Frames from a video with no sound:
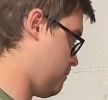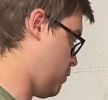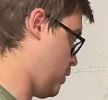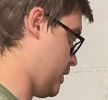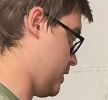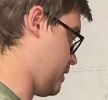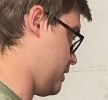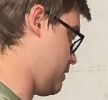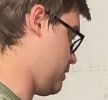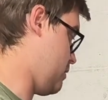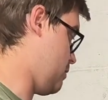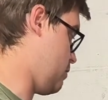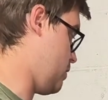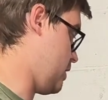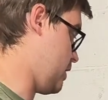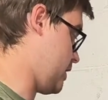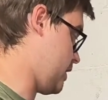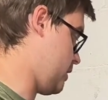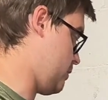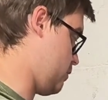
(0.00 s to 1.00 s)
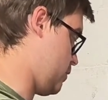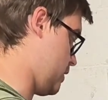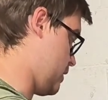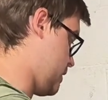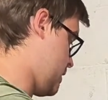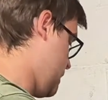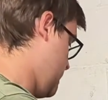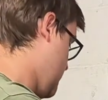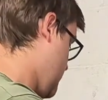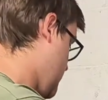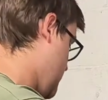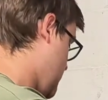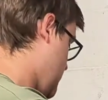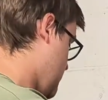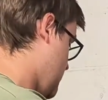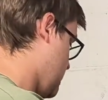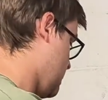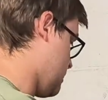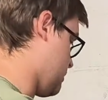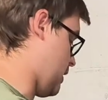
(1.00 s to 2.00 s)
When you're working with
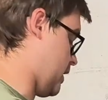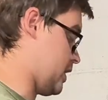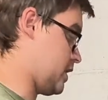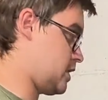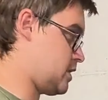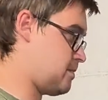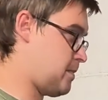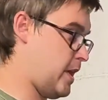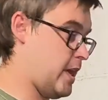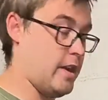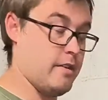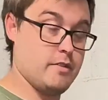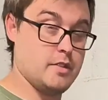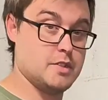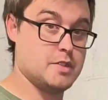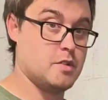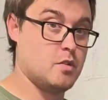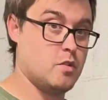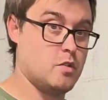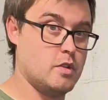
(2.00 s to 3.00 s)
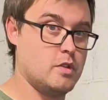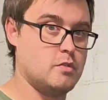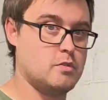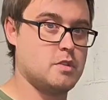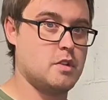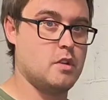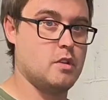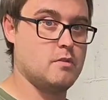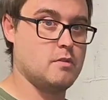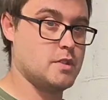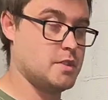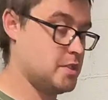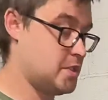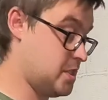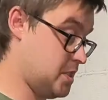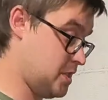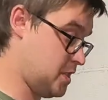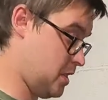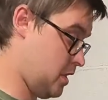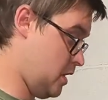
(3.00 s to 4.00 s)
cranks, bearings, oil
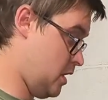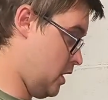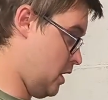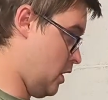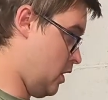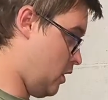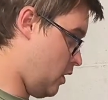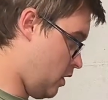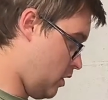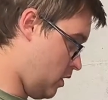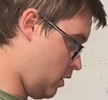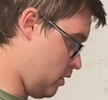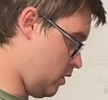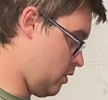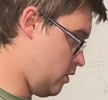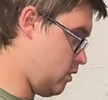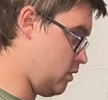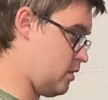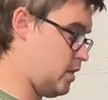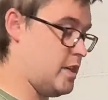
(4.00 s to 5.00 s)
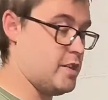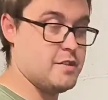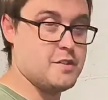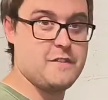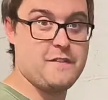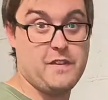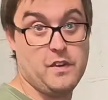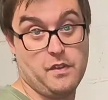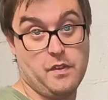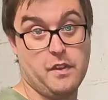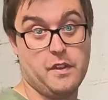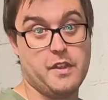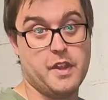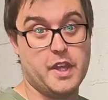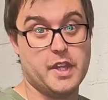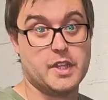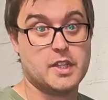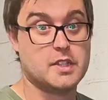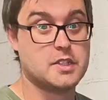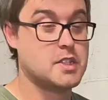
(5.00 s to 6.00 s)
tolerances, all those fun
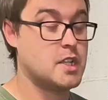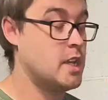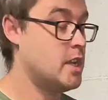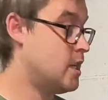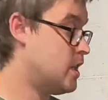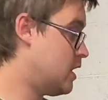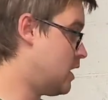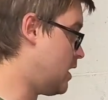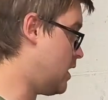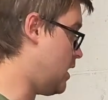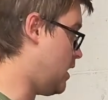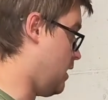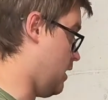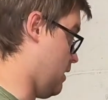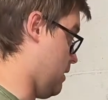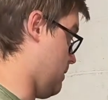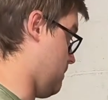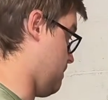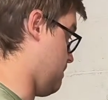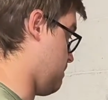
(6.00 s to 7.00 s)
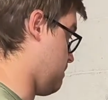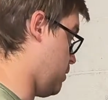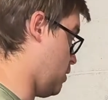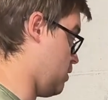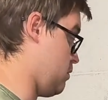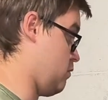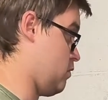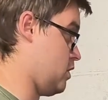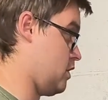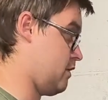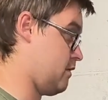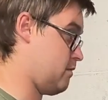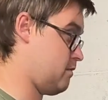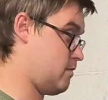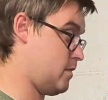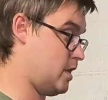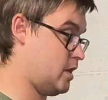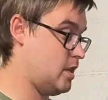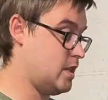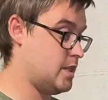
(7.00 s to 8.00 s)
things, 0.1 of a
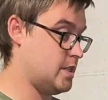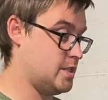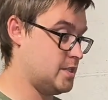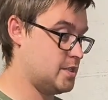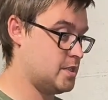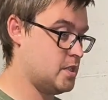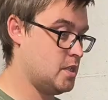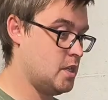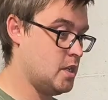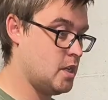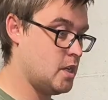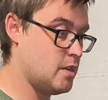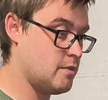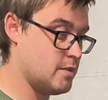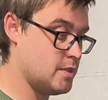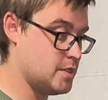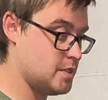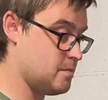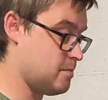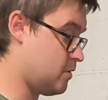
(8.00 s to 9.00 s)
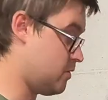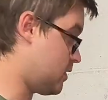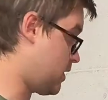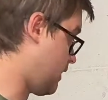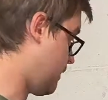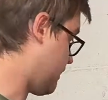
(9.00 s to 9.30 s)
mil is a reasonable